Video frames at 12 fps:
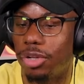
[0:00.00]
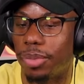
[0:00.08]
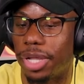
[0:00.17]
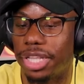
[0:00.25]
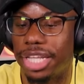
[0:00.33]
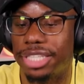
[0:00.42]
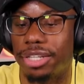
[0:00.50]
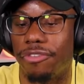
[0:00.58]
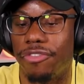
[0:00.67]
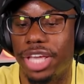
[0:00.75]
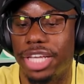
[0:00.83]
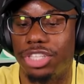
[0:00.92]
Oh my, that's
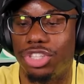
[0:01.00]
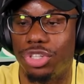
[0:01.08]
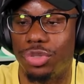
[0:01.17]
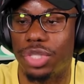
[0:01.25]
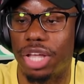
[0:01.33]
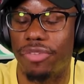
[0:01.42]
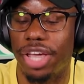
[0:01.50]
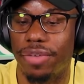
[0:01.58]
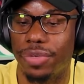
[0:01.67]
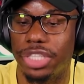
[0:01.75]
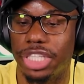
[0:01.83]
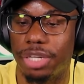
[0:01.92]
the fakest chews I've
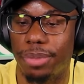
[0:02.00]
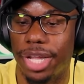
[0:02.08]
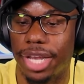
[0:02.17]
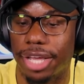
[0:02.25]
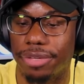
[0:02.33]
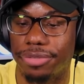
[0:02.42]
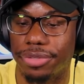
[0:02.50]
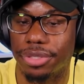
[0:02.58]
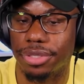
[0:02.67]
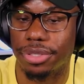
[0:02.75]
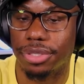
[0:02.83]
ever seen in my life.